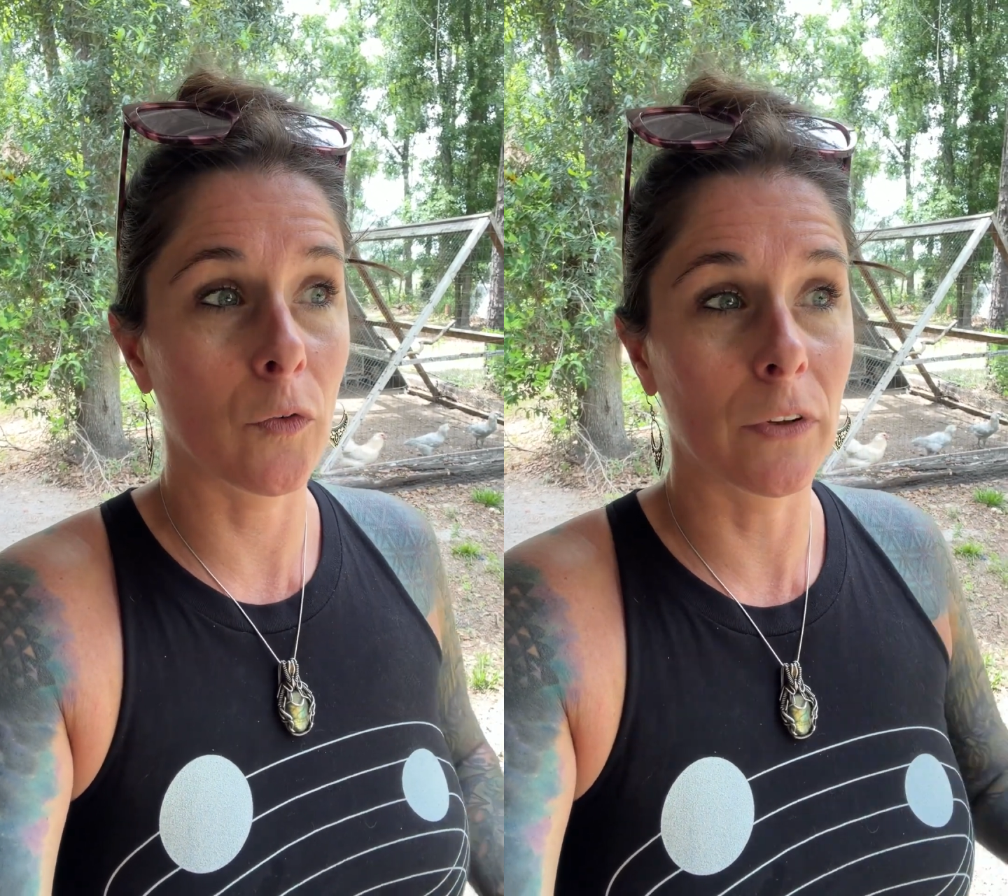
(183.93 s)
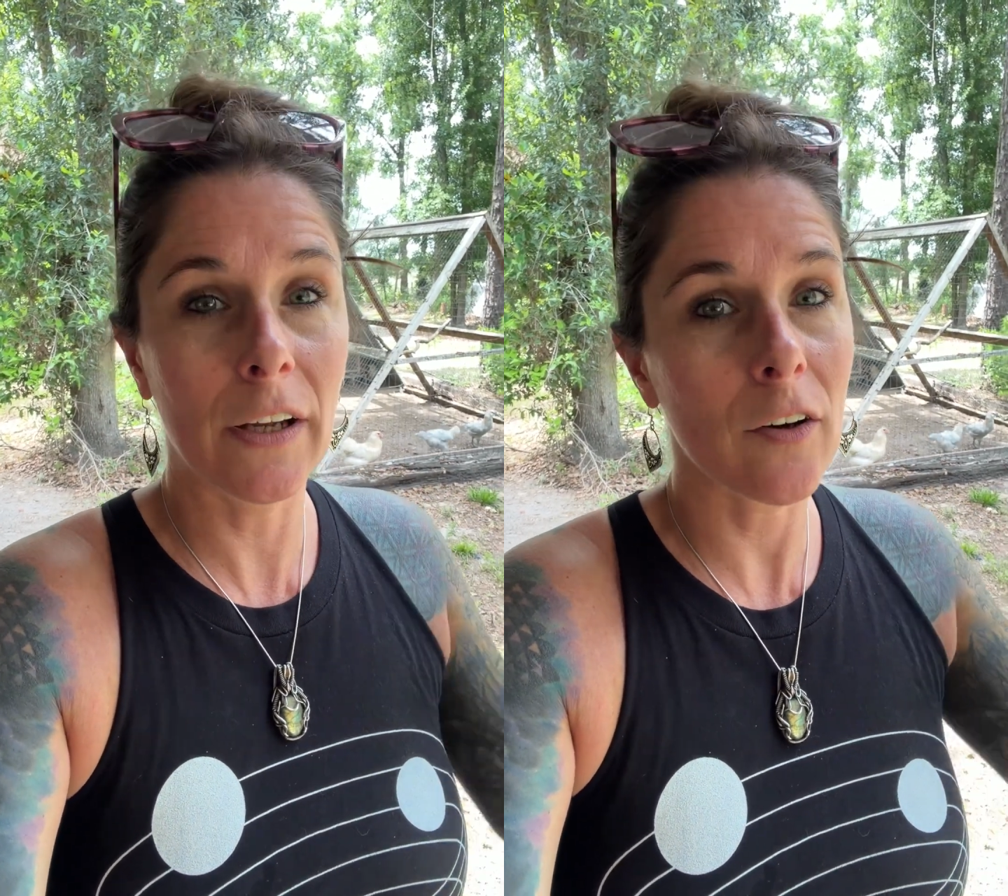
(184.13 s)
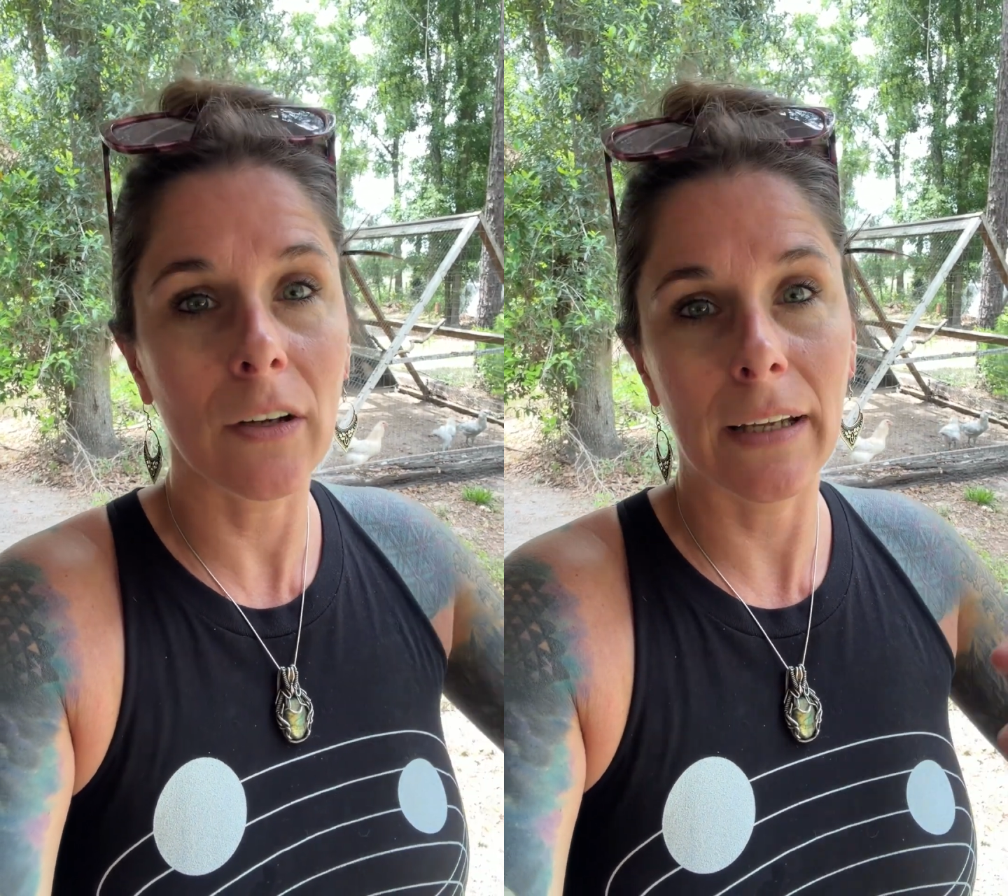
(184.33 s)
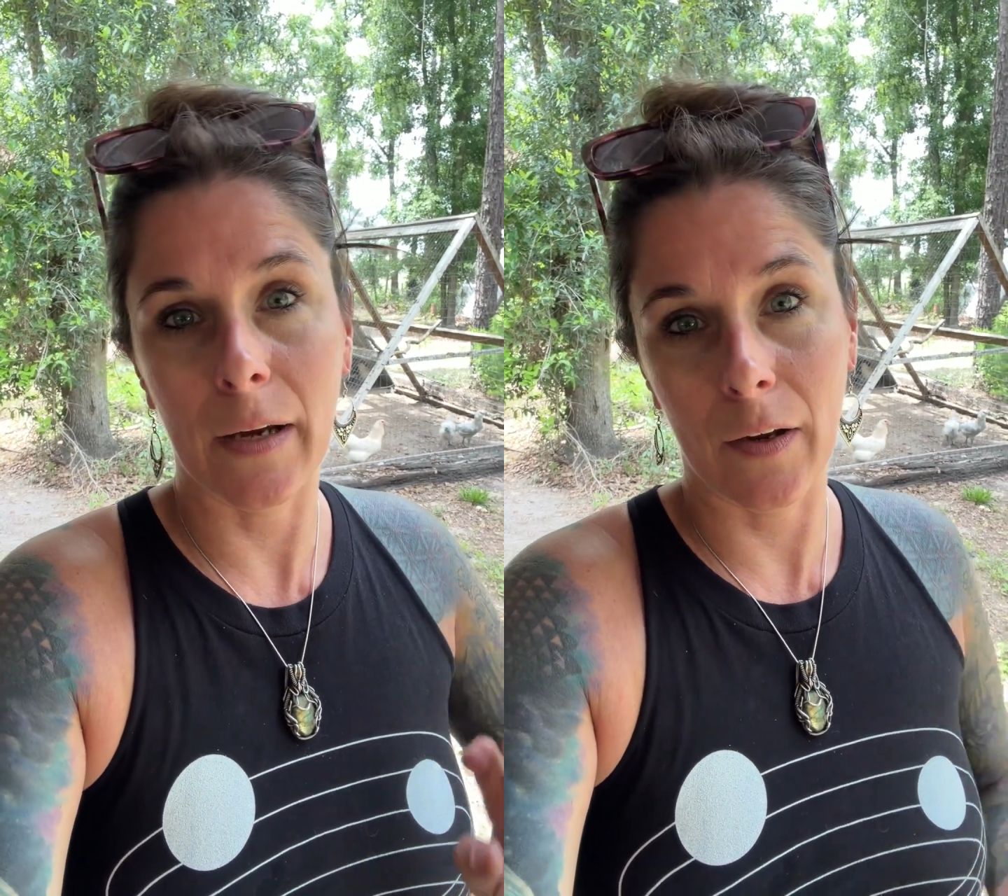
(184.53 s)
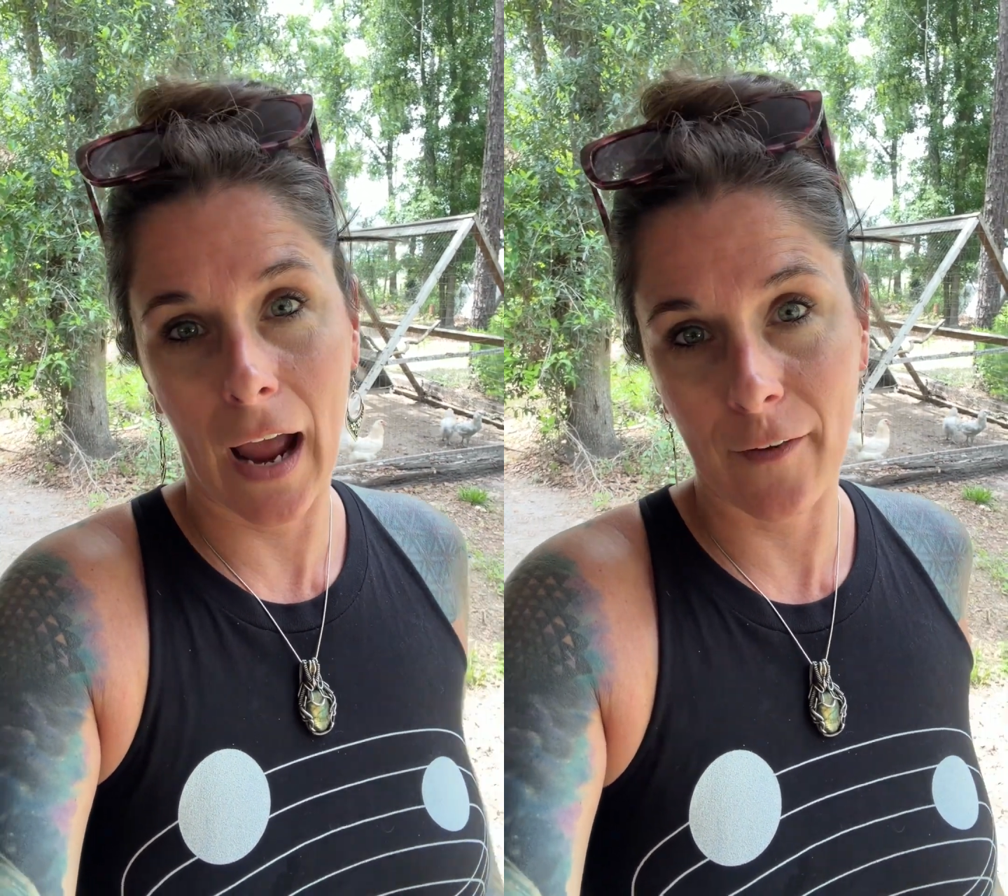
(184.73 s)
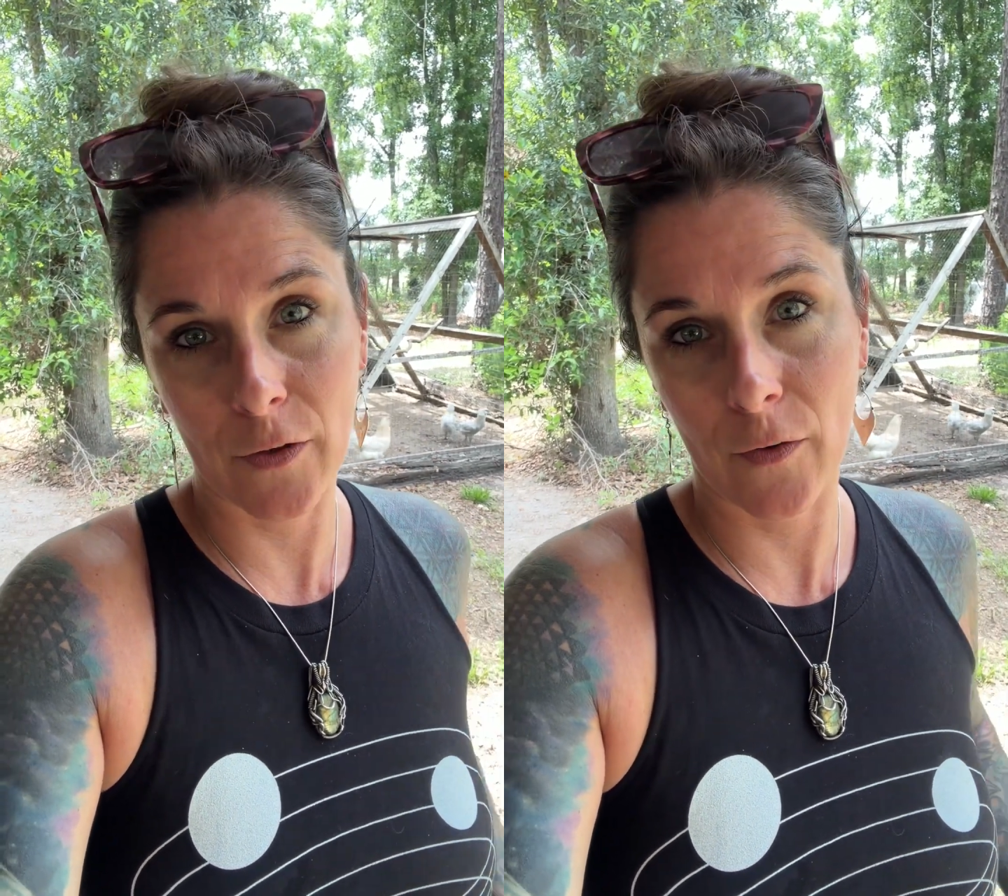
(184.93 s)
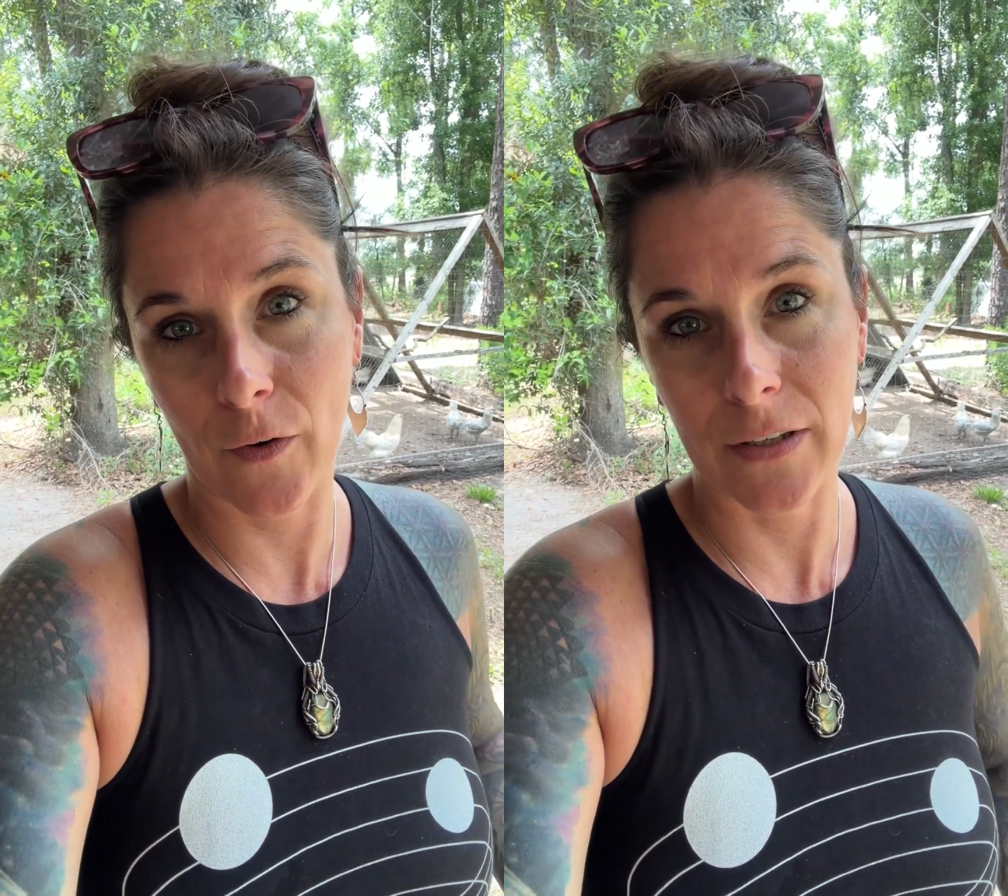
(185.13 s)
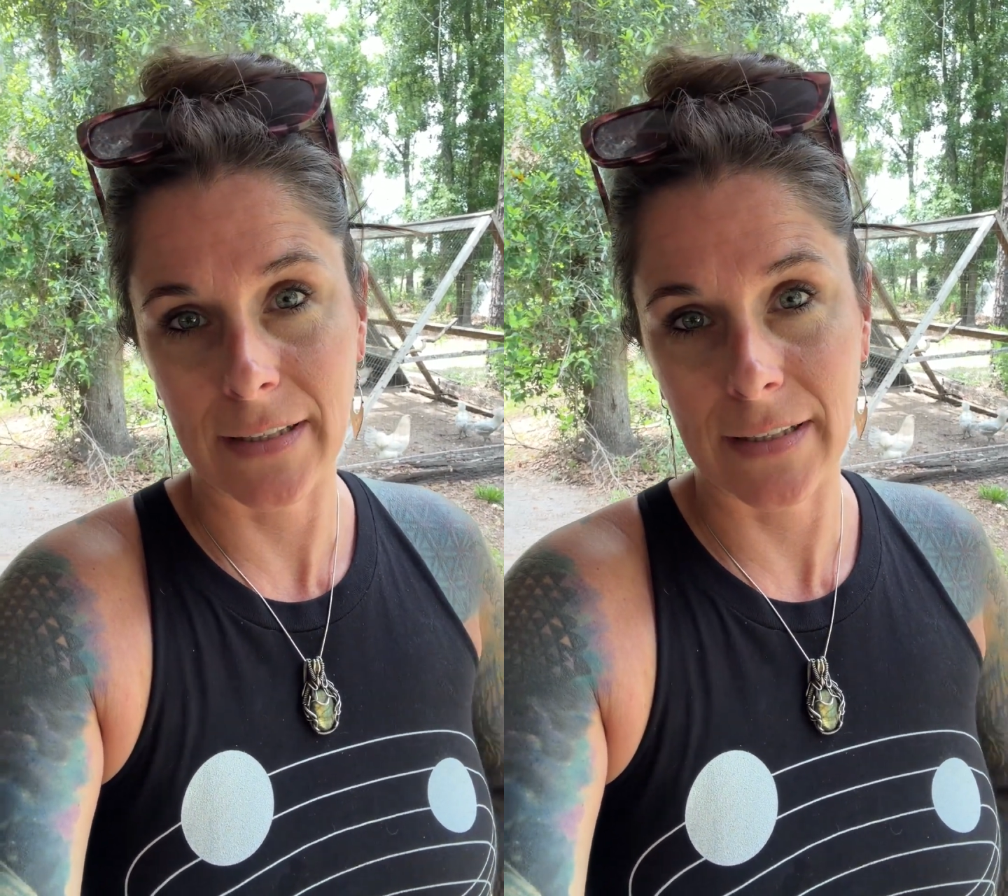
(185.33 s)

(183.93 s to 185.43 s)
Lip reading: literally after the first